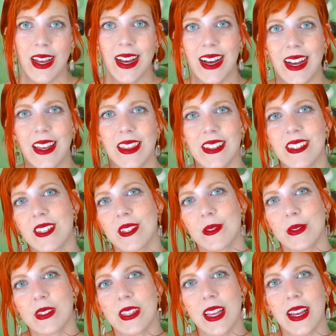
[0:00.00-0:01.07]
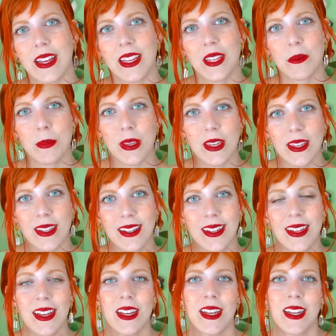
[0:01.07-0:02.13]
Hi, this is Lucia Inman.
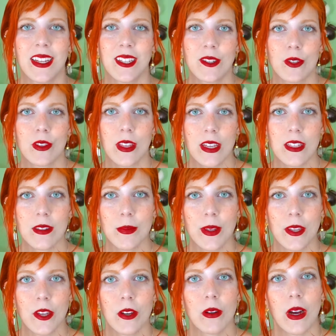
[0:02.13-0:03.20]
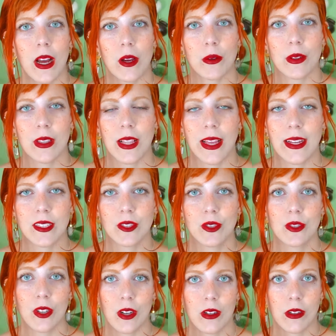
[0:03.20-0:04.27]
In today's video, I would like
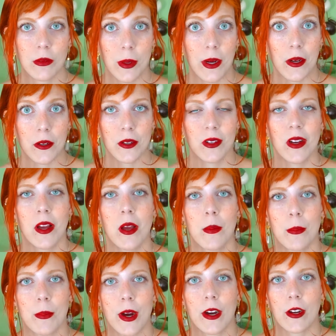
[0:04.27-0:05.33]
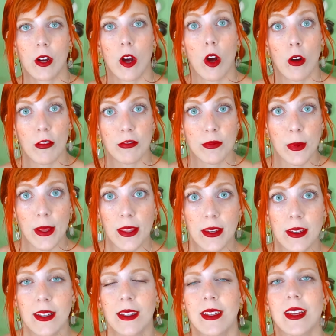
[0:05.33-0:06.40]
to talk about Mark
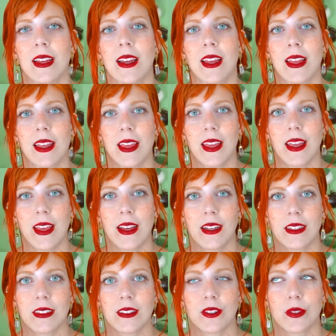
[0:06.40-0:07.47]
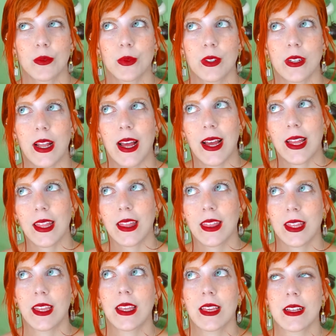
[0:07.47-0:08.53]
Hofmann and what I
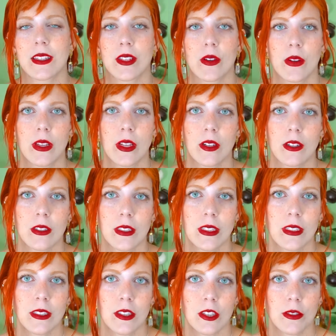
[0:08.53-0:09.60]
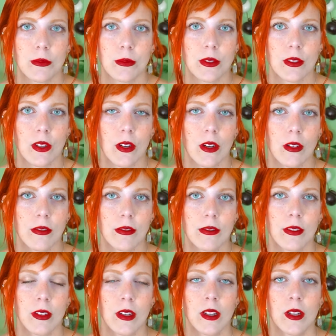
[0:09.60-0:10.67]
think is going on in terms
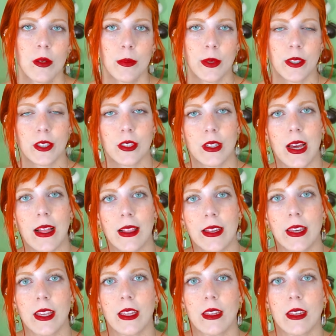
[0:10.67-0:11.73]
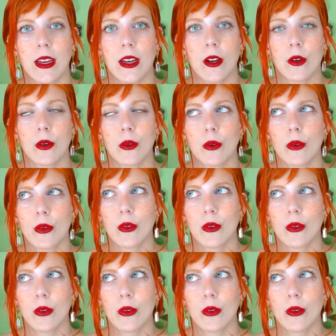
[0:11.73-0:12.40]
of personality. Now,